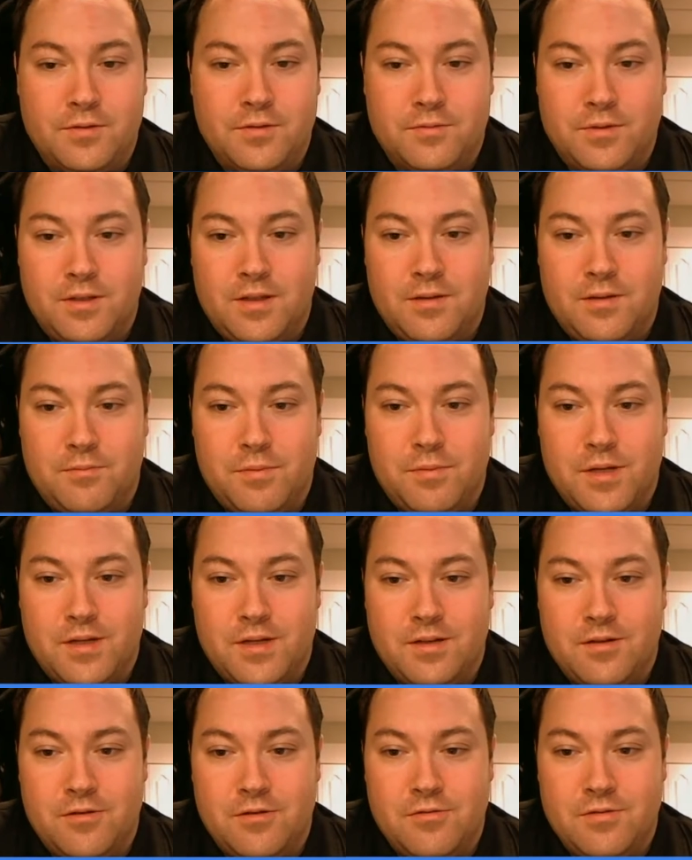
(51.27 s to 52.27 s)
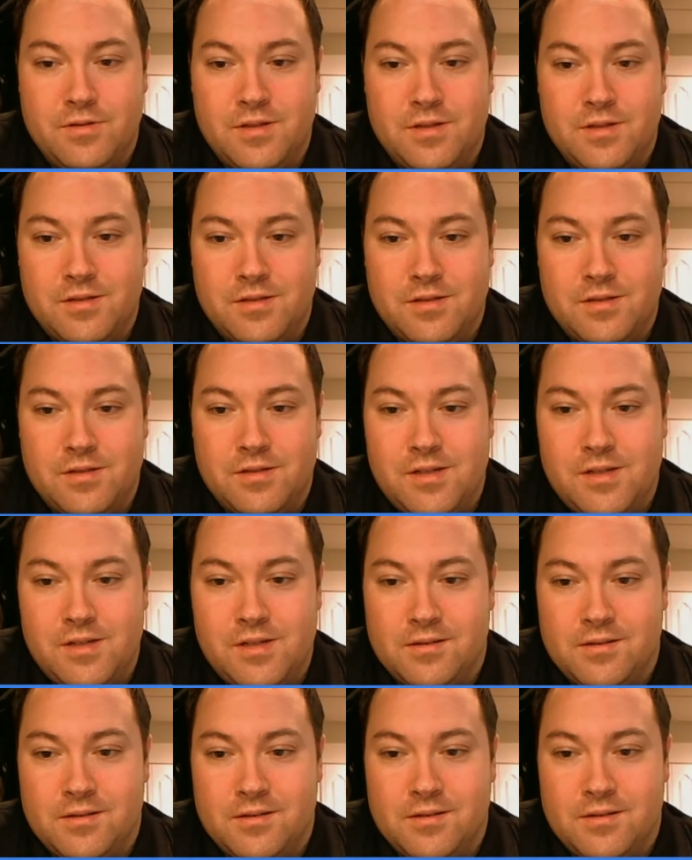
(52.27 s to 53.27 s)
really the big news this week.
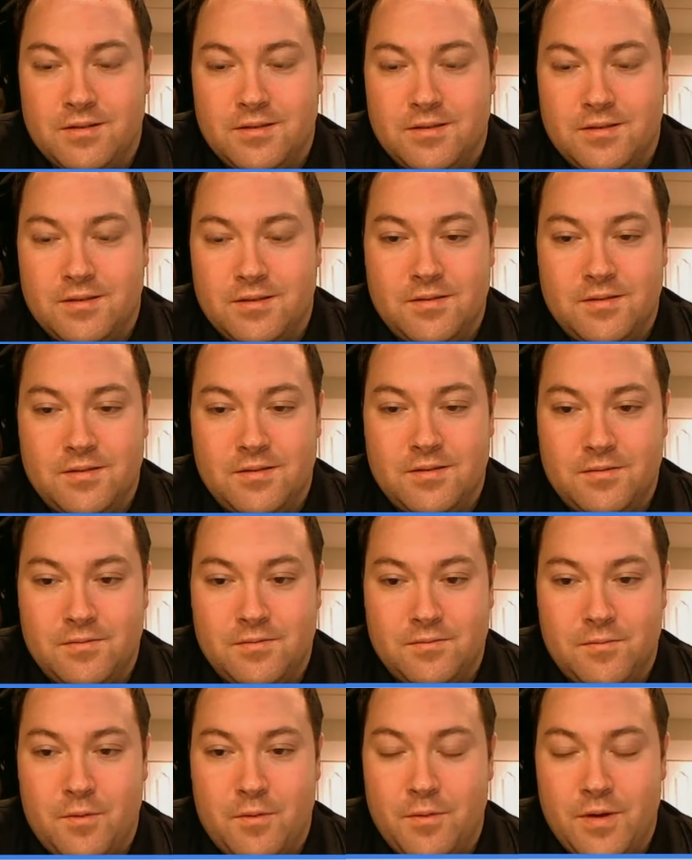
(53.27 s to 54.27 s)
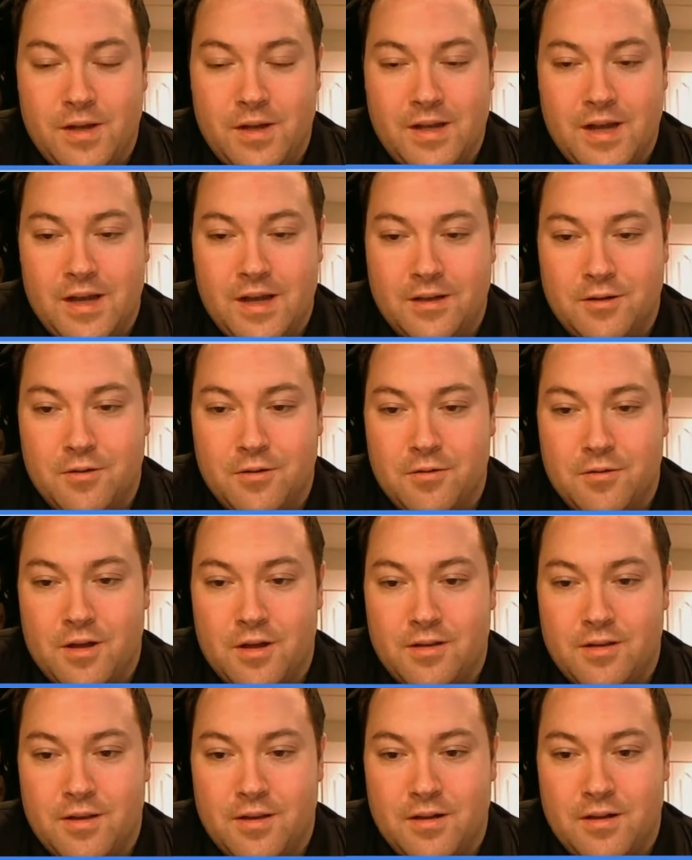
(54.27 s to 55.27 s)
Is what we got going
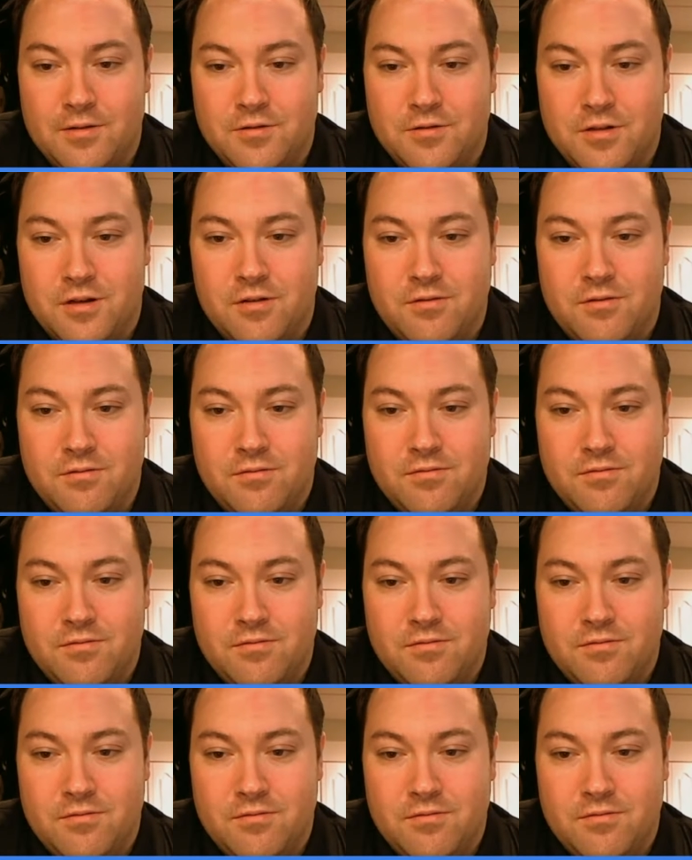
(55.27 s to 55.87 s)
on there, Joe?